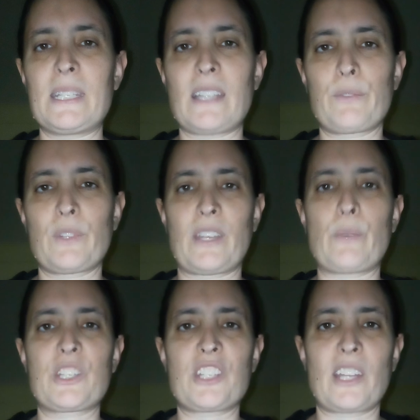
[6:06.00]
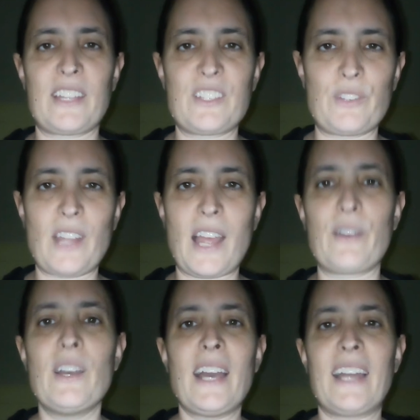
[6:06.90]
done with it. What should I do
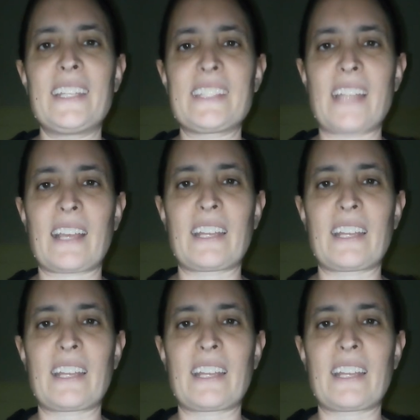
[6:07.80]
now? And he's not